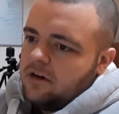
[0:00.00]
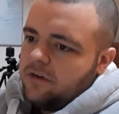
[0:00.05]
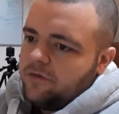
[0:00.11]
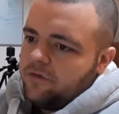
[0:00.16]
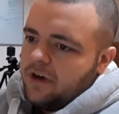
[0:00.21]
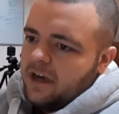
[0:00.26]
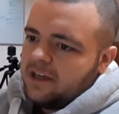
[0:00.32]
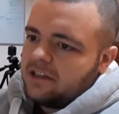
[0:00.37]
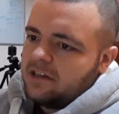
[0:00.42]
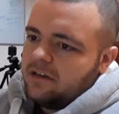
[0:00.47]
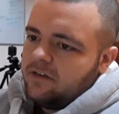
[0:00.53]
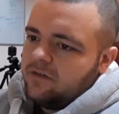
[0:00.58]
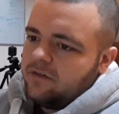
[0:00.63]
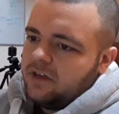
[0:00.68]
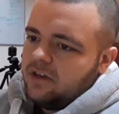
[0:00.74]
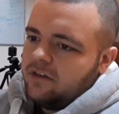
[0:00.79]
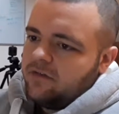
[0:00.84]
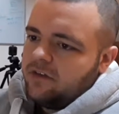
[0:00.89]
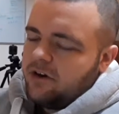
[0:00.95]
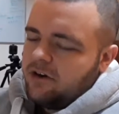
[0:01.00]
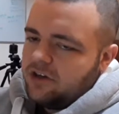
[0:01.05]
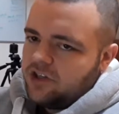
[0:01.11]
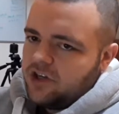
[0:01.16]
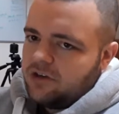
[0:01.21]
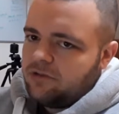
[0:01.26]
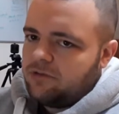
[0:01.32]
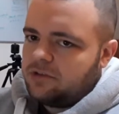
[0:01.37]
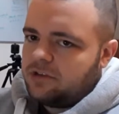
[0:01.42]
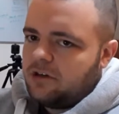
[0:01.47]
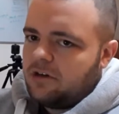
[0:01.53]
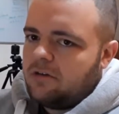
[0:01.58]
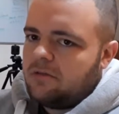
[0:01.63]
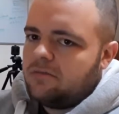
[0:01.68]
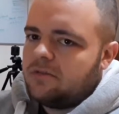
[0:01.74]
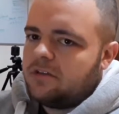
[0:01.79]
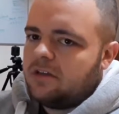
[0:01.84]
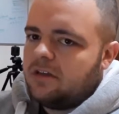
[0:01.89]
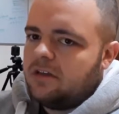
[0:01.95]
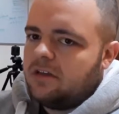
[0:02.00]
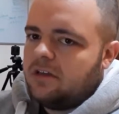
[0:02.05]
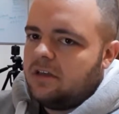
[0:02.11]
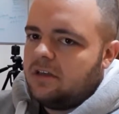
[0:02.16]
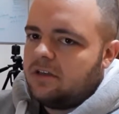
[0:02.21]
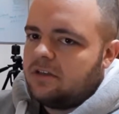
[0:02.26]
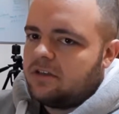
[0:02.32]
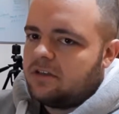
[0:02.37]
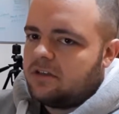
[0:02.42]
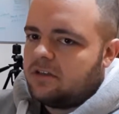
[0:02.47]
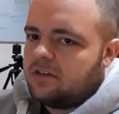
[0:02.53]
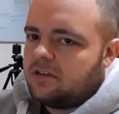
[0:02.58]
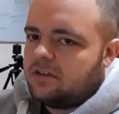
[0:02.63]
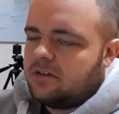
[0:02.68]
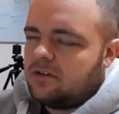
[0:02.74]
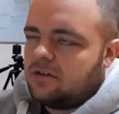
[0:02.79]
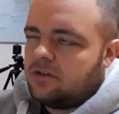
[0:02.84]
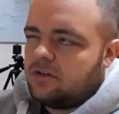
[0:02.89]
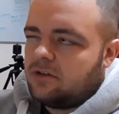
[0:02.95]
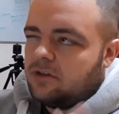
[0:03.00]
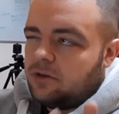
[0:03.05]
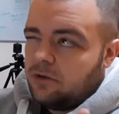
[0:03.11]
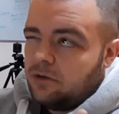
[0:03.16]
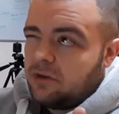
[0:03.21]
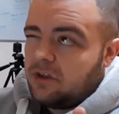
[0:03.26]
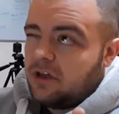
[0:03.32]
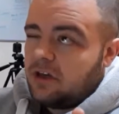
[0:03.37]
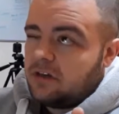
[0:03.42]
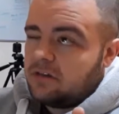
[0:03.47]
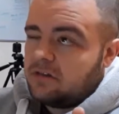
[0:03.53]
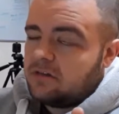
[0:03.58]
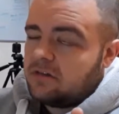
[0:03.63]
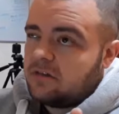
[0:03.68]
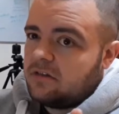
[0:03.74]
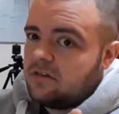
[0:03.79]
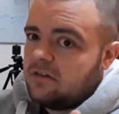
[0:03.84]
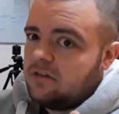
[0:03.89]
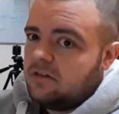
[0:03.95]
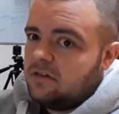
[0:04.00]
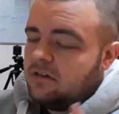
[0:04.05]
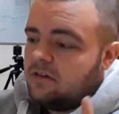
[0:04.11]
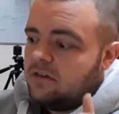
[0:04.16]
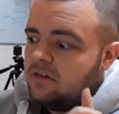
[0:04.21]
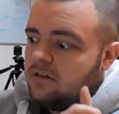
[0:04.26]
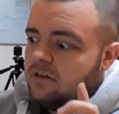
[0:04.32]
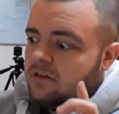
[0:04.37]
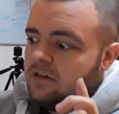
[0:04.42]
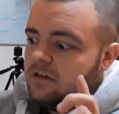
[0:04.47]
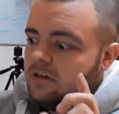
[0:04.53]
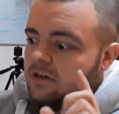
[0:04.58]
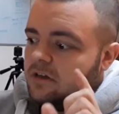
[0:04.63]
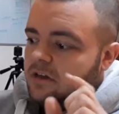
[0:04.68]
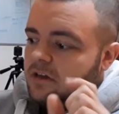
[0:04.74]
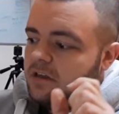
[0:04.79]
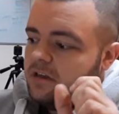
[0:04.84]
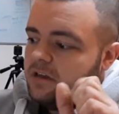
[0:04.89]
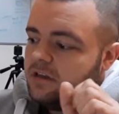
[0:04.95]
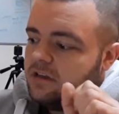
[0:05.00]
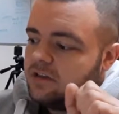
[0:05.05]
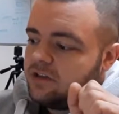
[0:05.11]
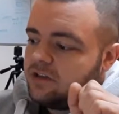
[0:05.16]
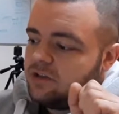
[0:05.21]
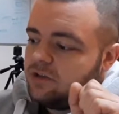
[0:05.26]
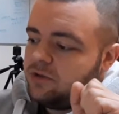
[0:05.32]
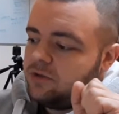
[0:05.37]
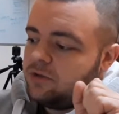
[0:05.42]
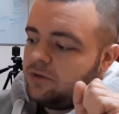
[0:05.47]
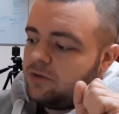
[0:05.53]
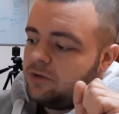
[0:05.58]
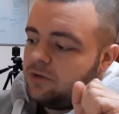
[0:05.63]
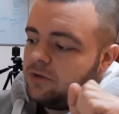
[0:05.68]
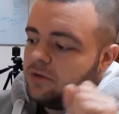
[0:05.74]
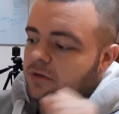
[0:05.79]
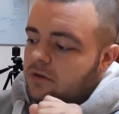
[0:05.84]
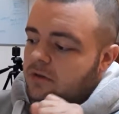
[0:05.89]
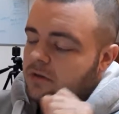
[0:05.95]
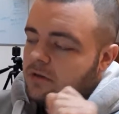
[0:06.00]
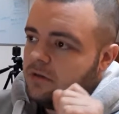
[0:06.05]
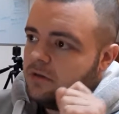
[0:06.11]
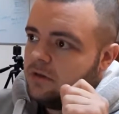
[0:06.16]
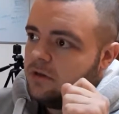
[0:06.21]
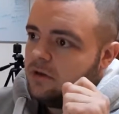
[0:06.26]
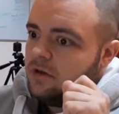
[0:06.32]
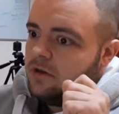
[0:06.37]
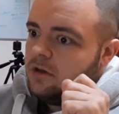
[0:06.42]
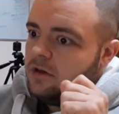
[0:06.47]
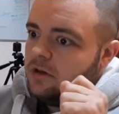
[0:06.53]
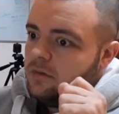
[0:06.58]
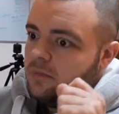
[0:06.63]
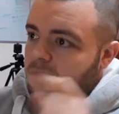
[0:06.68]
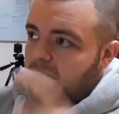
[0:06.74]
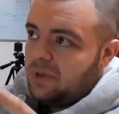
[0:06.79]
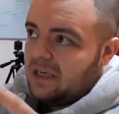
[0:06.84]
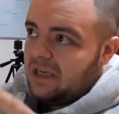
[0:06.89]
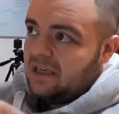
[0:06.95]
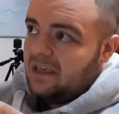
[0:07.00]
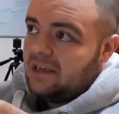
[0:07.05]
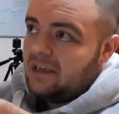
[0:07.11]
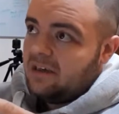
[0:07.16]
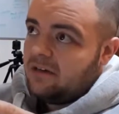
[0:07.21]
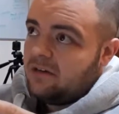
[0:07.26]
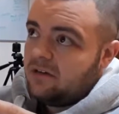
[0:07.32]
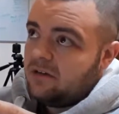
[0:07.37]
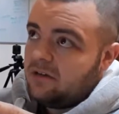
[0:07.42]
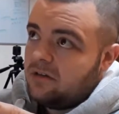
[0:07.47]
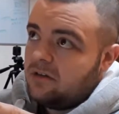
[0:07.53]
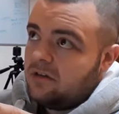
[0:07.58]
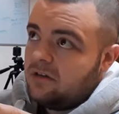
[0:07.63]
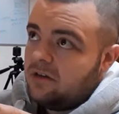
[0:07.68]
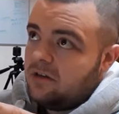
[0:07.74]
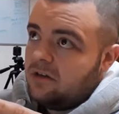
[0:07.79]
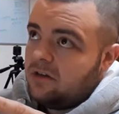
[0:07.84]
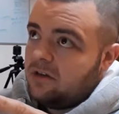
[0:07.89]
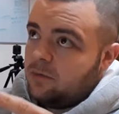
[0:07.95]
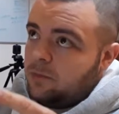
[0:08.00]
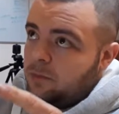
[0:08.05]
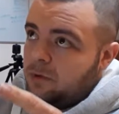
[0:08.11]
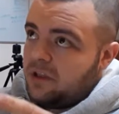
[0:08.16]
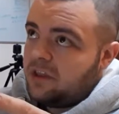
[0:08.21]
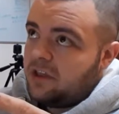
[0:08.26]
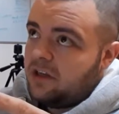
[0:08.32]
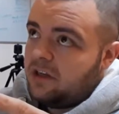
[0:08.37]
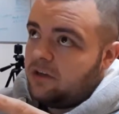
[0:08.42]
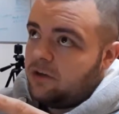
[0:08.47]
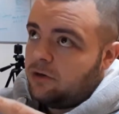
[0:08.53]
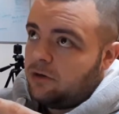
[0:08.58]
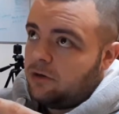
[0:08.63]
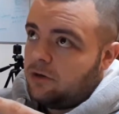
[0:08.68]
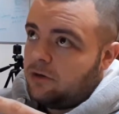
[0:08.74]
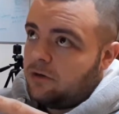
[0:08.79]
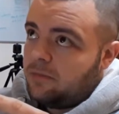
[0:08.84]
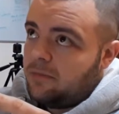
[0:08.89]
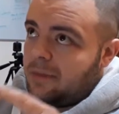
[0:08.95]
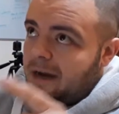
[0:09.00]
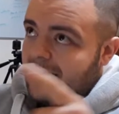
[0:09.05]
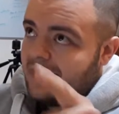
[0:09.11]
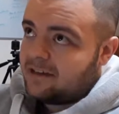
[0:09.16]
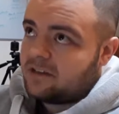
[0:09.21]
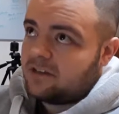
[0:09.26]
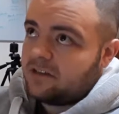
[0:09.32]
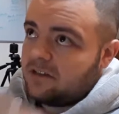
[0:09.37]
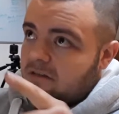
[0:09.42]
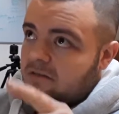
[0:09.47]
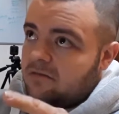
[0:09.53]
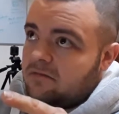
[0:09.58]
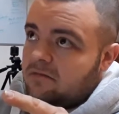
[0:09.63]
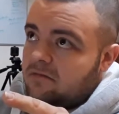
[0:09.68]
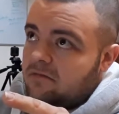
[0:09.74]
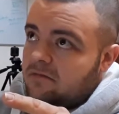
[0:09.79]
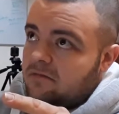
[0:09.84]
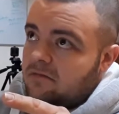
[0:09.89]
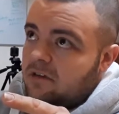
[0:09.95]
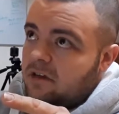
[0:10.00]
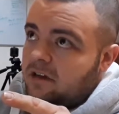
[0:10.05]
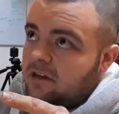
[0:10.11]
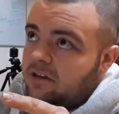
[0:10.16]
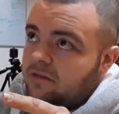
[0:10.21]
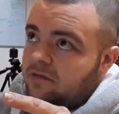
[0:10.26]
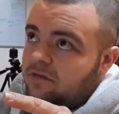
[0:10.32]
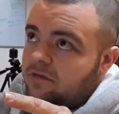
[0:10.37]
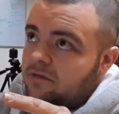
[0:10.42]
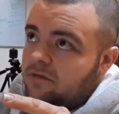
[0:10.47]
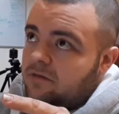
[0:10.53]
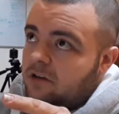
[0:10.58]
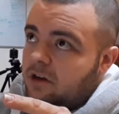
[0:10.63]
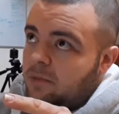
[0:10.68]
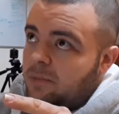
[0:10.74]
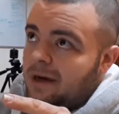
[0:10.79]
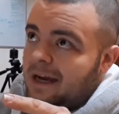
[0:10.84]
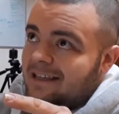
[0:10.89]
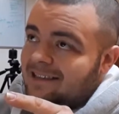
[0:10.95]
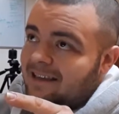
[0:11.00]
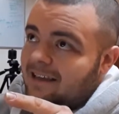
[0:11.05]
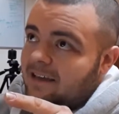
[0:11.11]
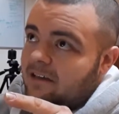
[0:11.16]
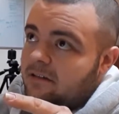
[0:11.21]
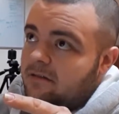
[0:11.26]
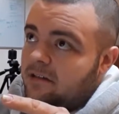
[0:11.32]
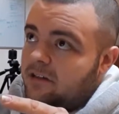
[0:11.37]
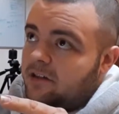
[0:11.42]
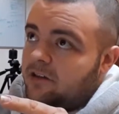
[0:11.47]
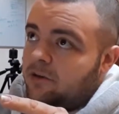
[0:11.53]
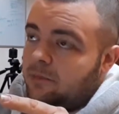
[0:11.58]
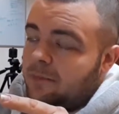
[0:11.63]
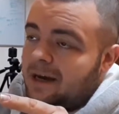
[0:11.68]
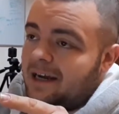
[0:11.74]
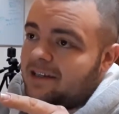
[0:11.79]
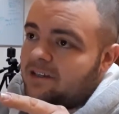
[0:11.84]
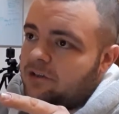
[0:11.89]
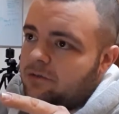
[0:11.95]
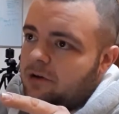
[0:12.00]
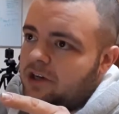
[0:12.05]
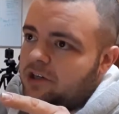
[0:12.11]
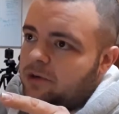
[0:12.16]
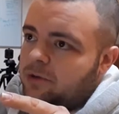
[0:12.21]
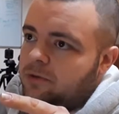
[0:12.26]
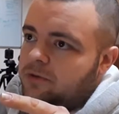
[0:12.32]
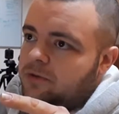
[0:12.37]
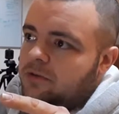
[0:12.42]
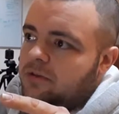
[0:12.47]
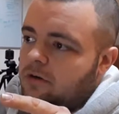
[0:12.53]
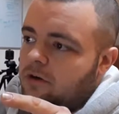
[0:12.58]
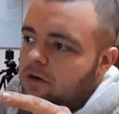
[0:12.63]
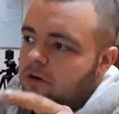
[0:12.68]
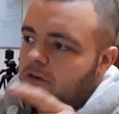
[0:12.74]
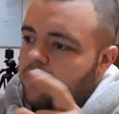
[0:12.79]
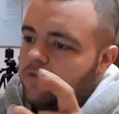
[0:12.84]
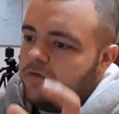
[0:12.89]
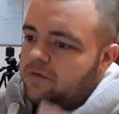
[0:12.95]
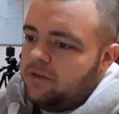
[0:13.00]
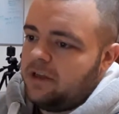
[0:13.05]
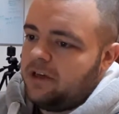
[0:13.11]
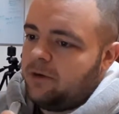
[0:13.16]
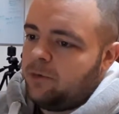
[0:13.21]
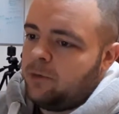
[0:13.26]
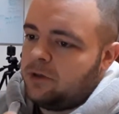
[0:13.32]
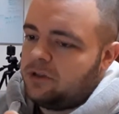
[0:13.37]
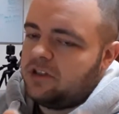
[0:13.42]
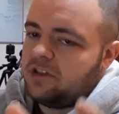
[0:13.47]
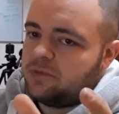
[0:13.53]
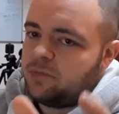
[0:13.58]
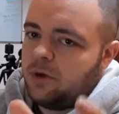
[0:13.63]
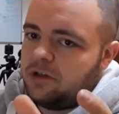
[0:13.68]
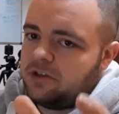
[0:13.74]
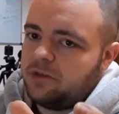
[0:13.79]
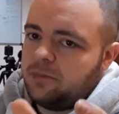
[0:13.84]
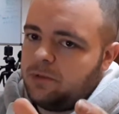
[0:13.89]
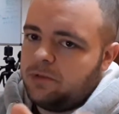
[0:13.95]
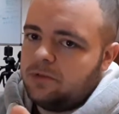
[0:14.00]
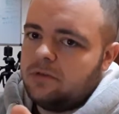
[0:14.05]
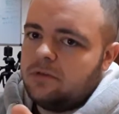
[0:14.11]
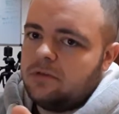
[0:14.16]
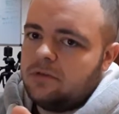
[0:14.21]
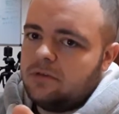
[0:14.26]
effective, in very general terms, it needs two things. It needs to be within your max kind of capacity, like your max threshold of like what is possible.